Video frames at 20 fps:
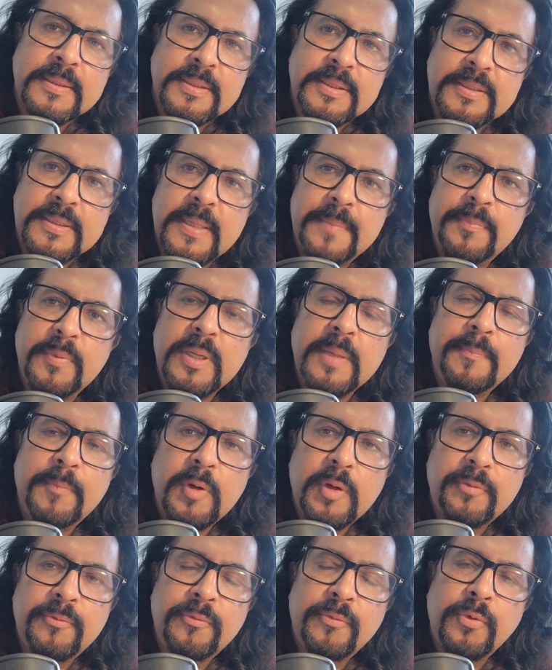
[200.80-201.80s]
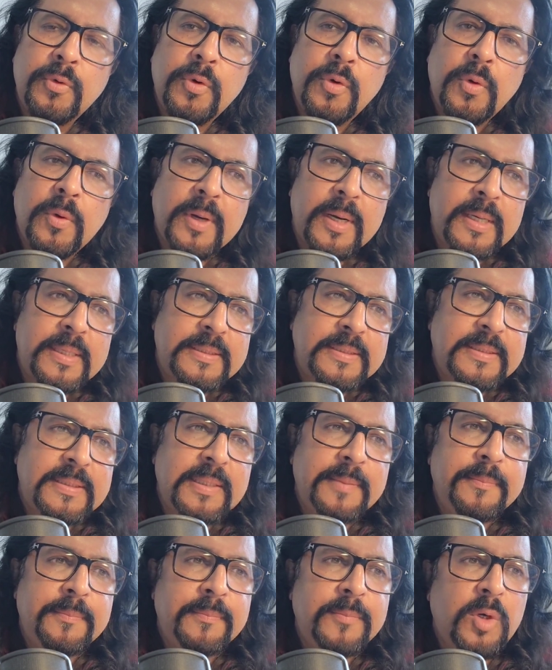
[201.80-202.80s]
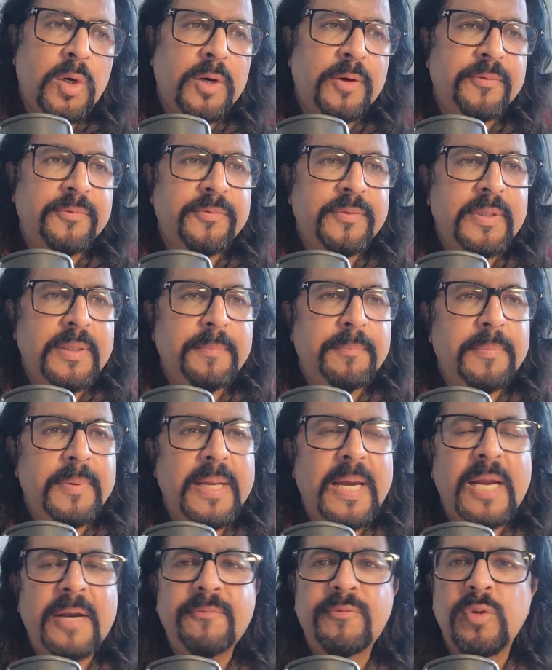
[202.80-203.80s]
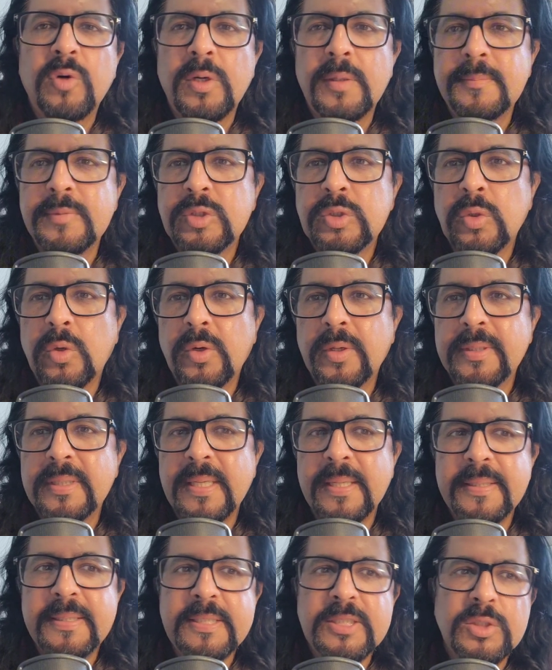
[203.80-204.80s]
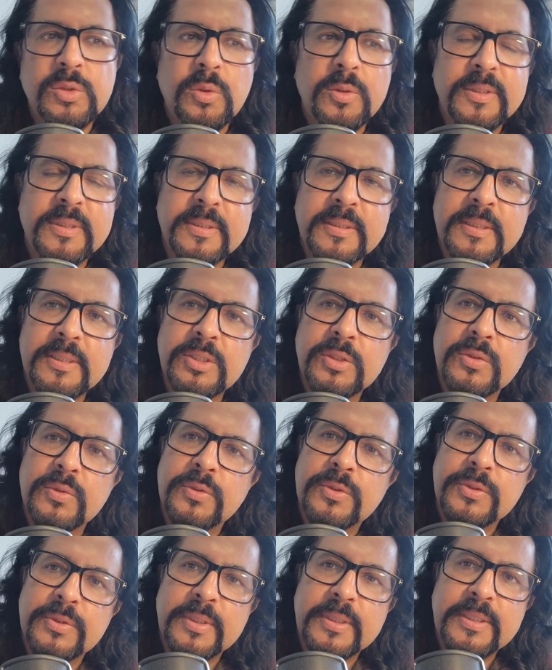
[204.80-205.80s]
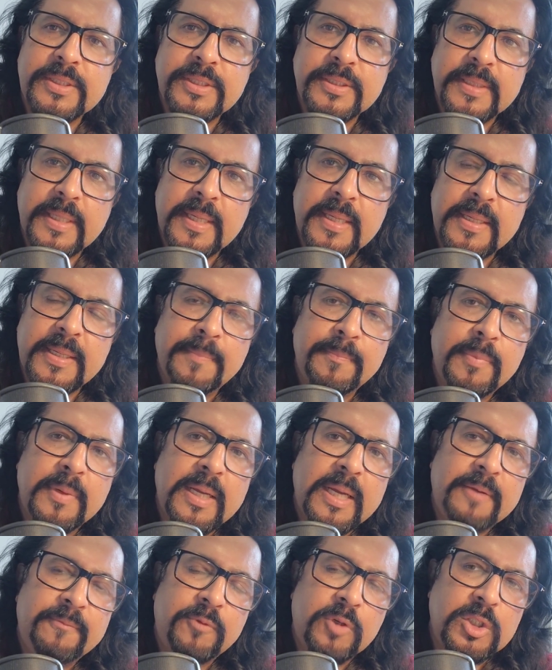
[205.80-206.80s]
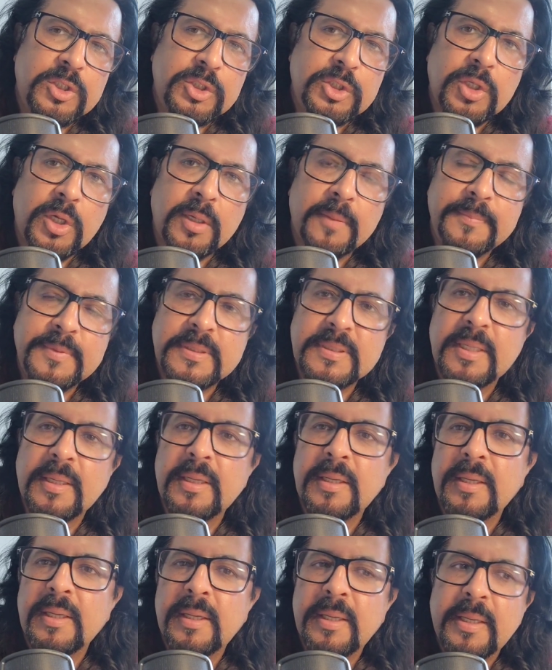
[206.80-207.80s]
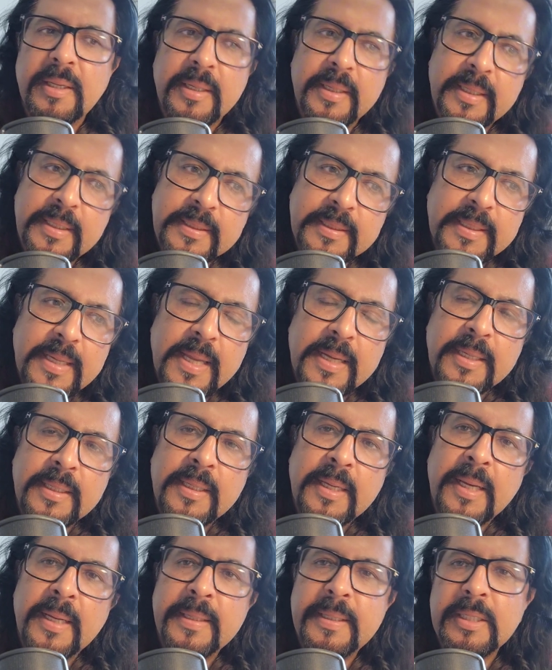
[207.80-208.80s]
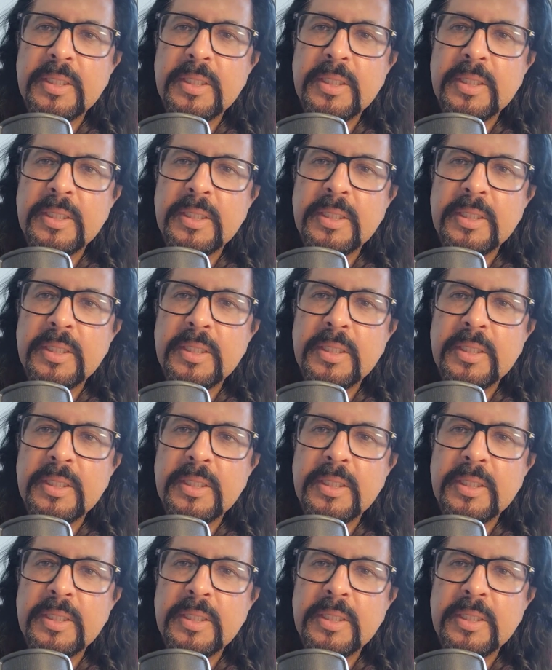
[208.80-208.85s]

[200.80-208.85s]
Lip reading: Tip number 4 are some of the platforms or the resources to search and apply for jobs in Canada.